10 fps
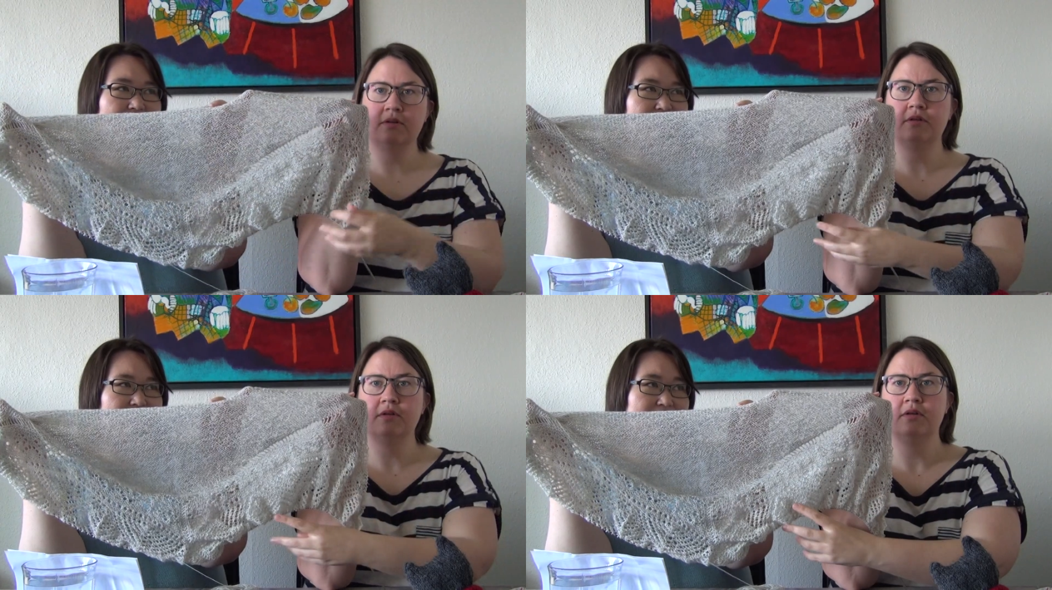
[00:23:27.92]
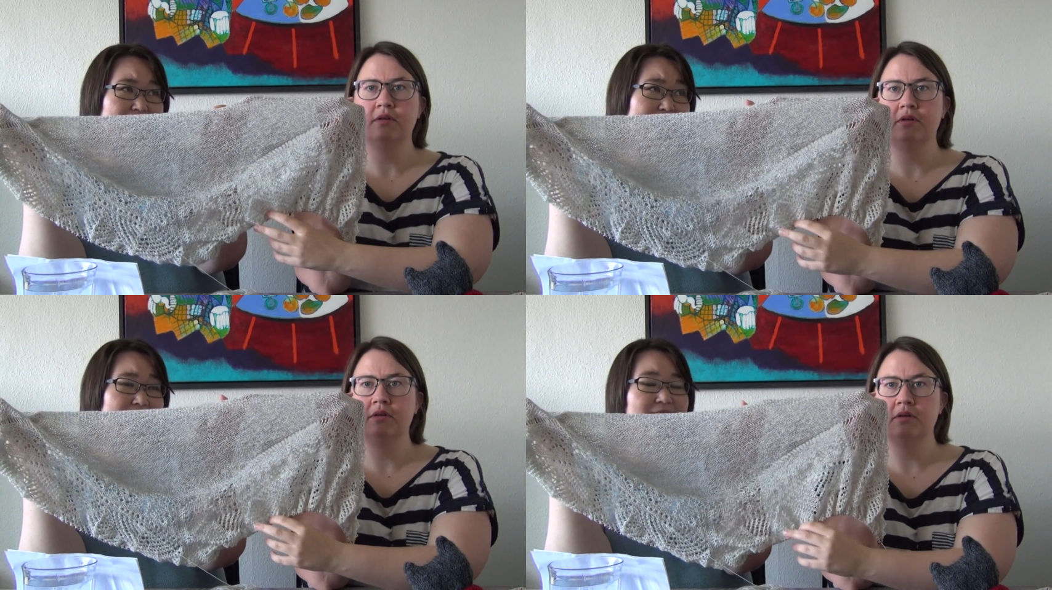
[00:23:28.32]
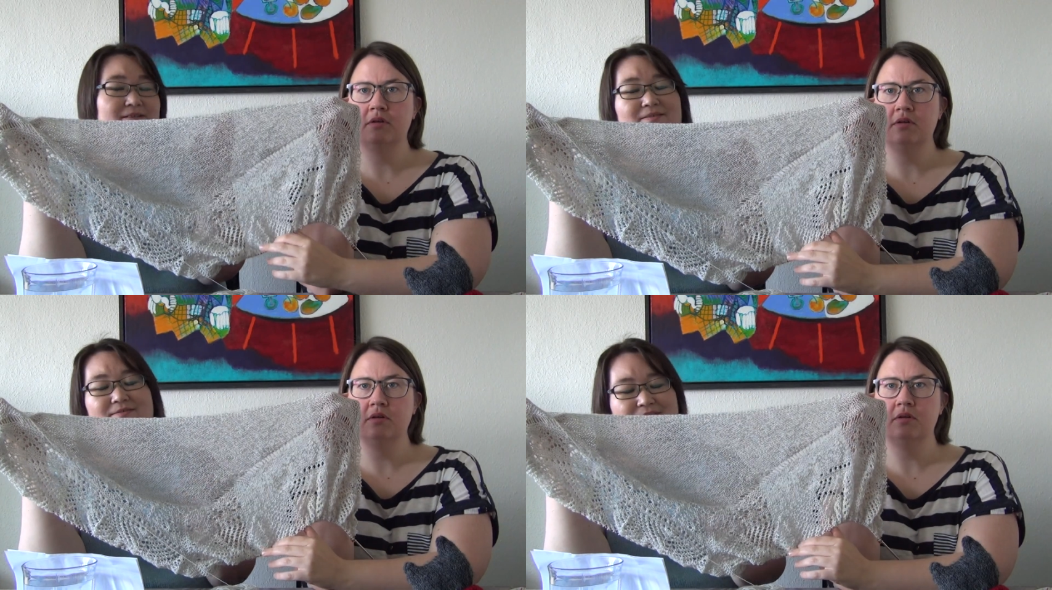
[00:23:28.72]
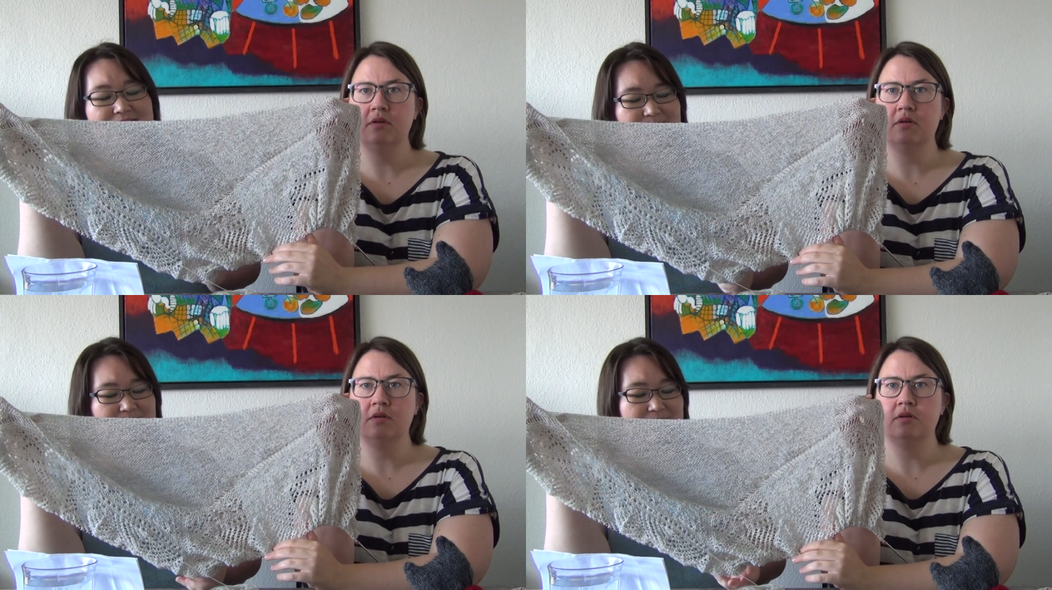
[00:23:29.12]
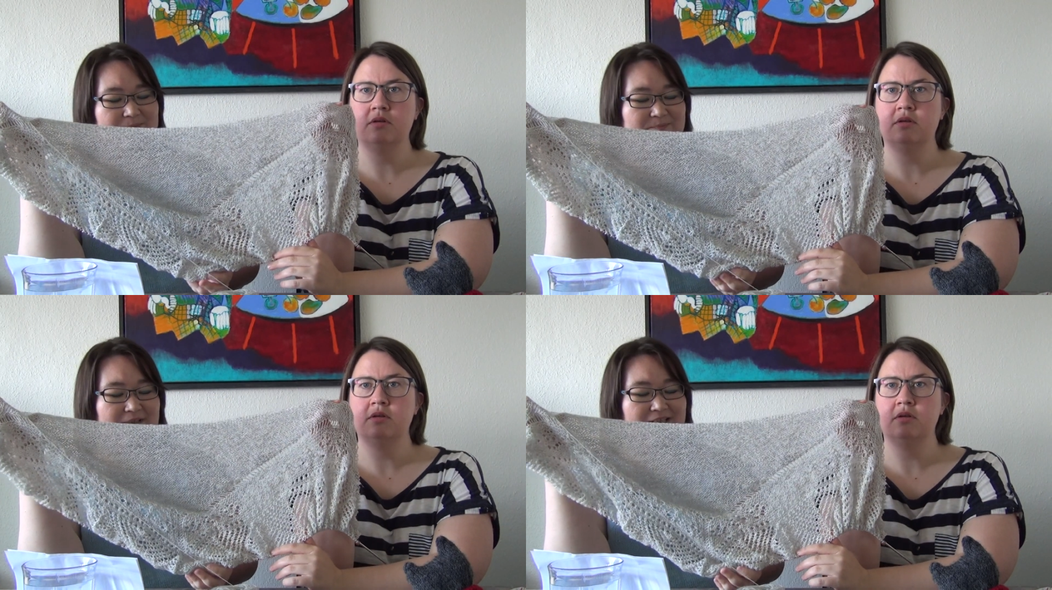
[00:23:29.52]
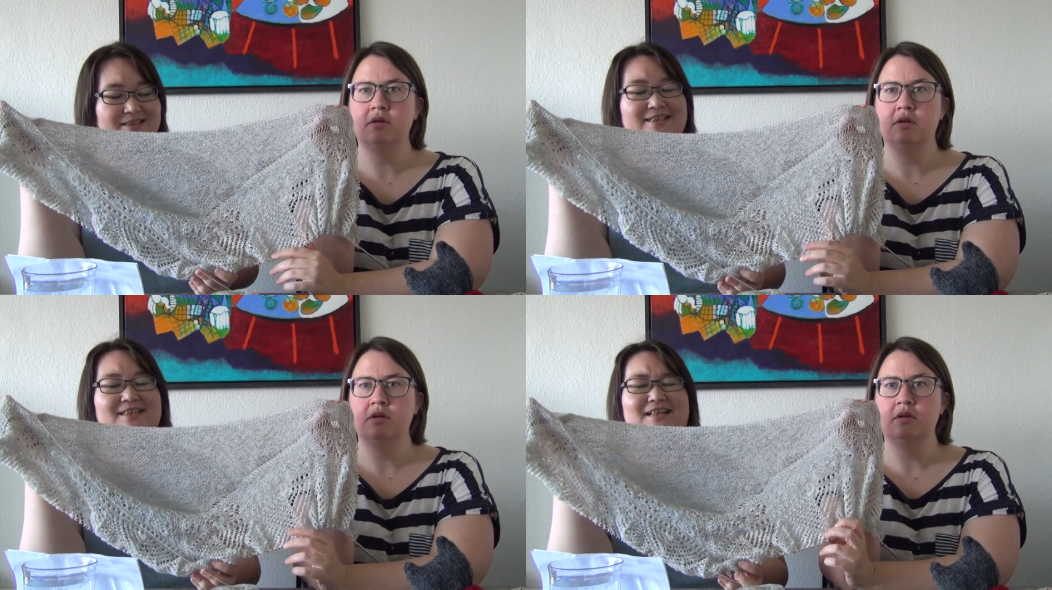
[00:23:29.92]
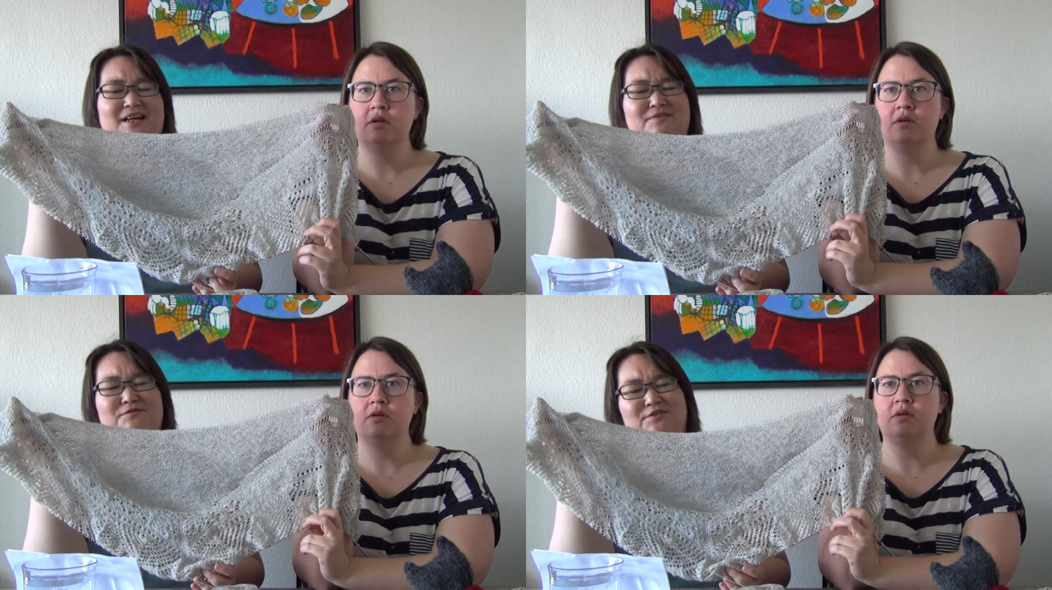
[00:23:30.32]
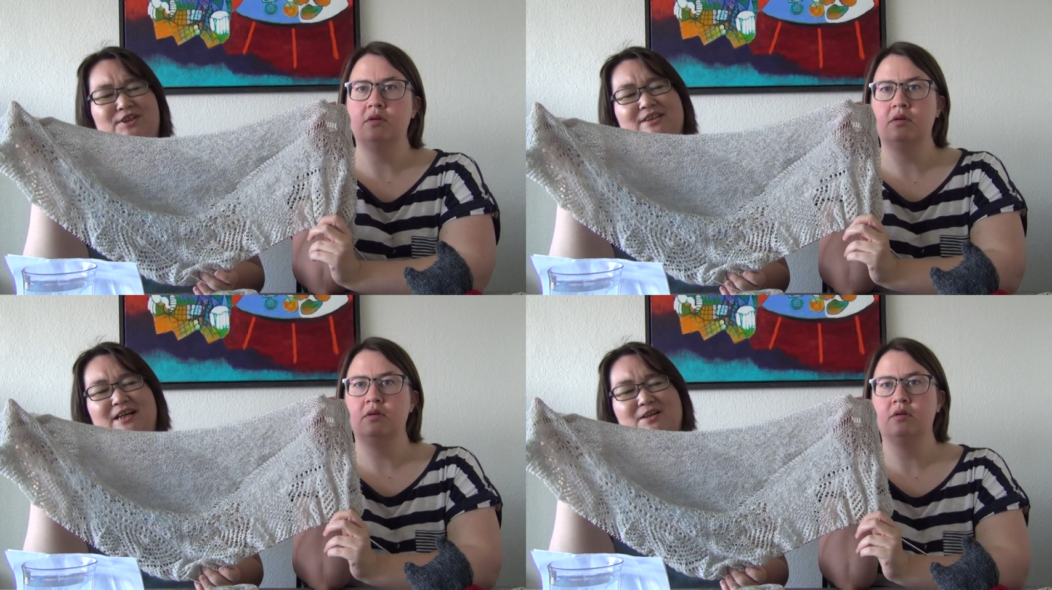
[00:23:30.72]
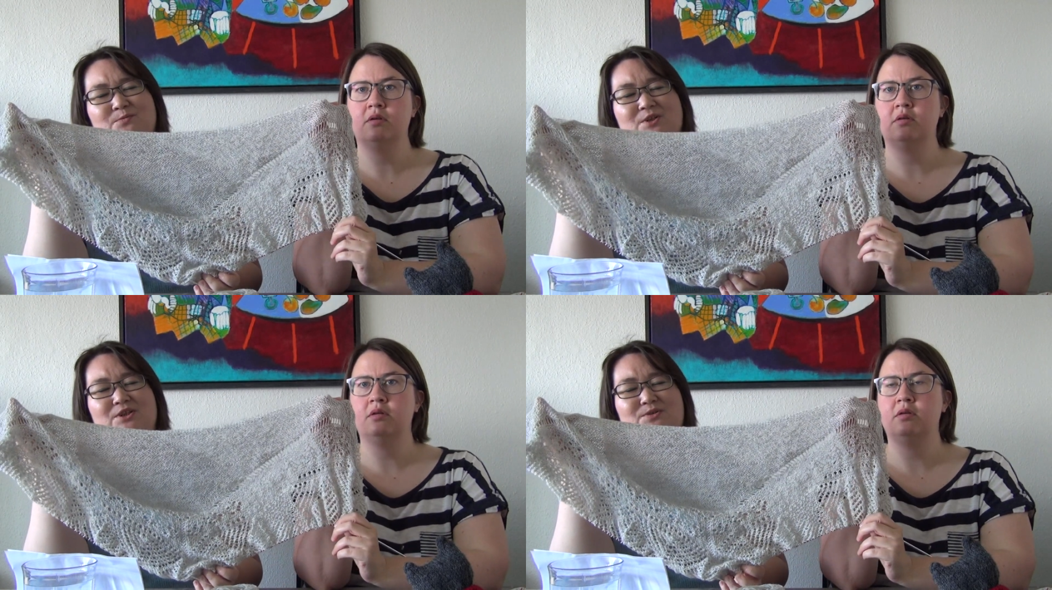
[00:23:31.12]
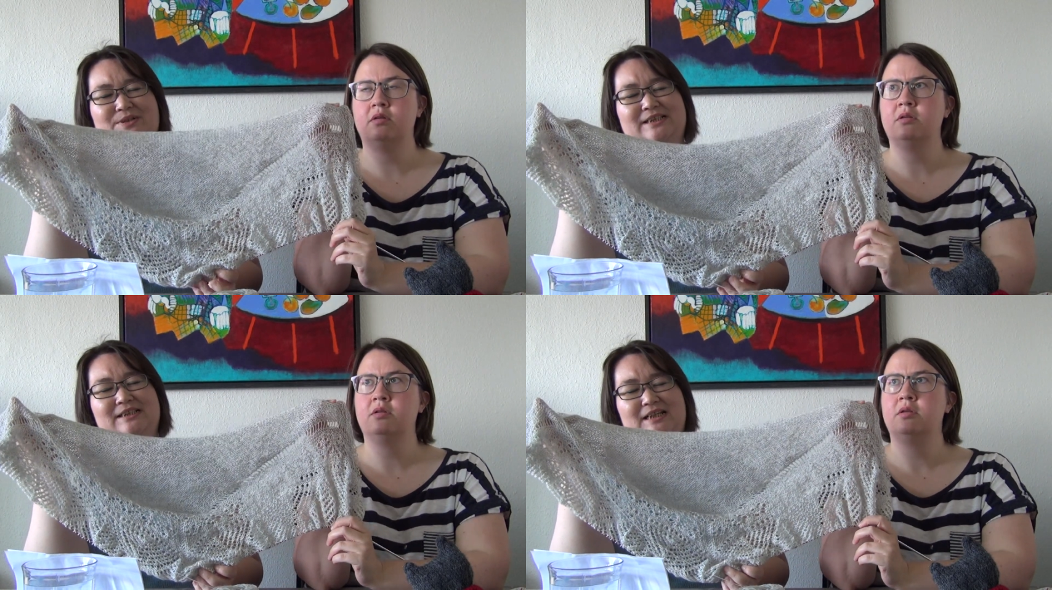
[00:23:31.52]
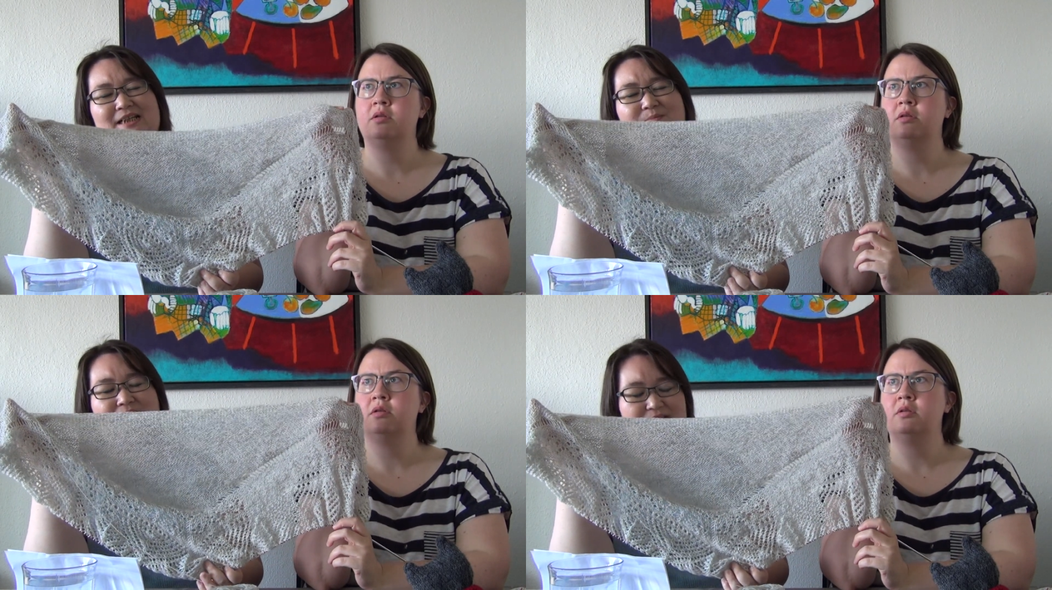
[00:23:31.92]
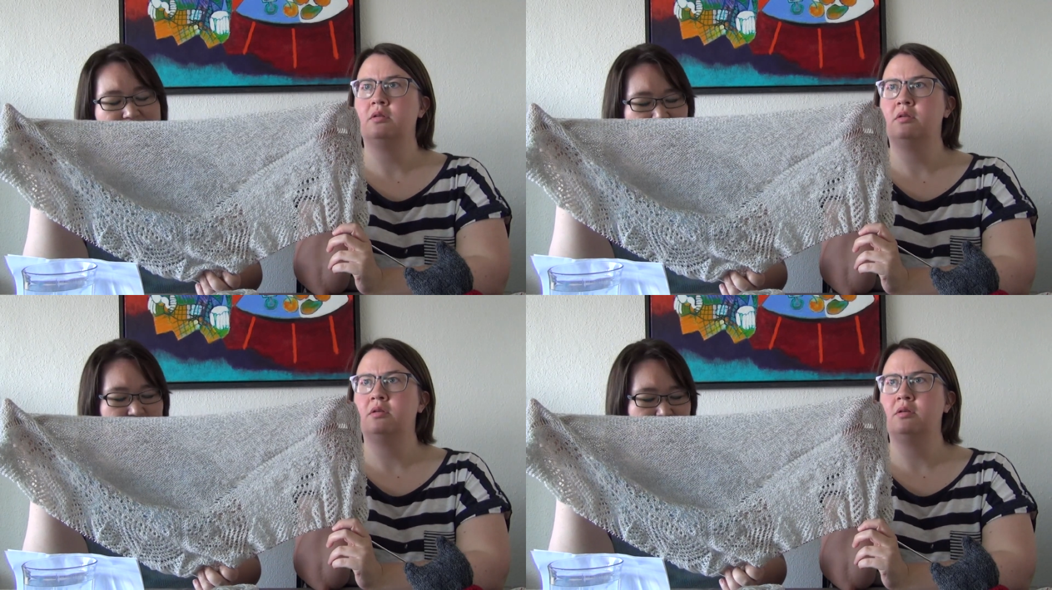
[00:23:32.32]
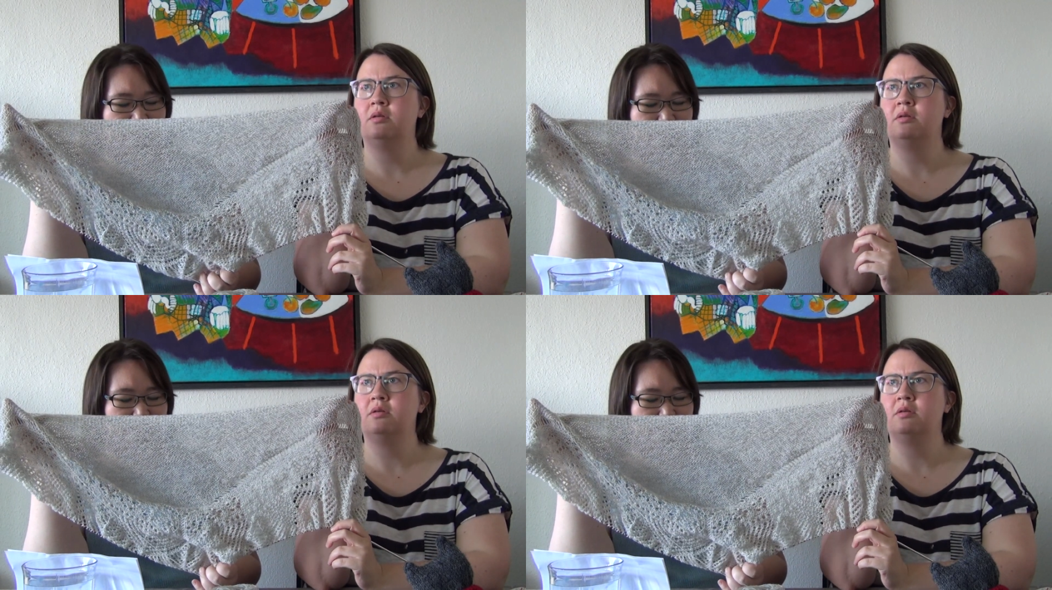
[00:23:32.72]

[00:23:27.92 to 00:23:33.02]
Speaker 1: Karie Westermann. I still haven't figured out what her real name is. Sorry.